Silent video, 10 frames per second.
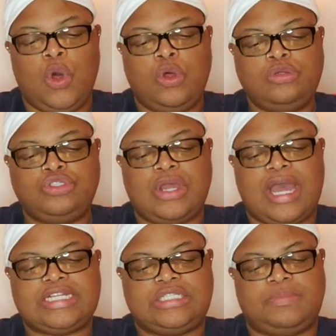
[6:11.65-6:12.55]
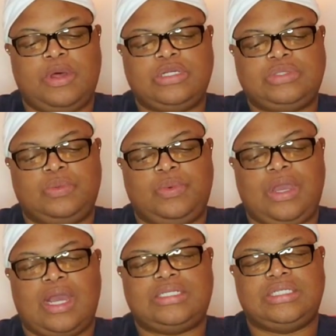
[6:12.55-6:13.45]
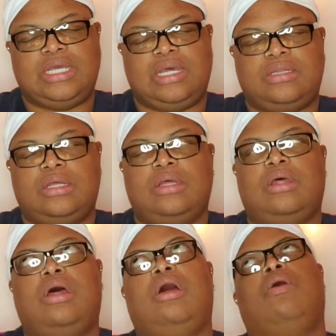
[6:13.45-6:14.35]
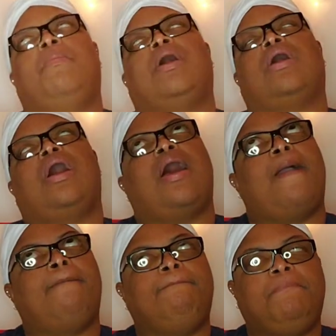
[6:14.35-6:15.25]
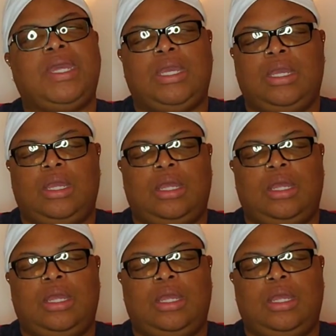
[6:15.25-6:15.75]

Who drives the most when we are together? Oh my God, me.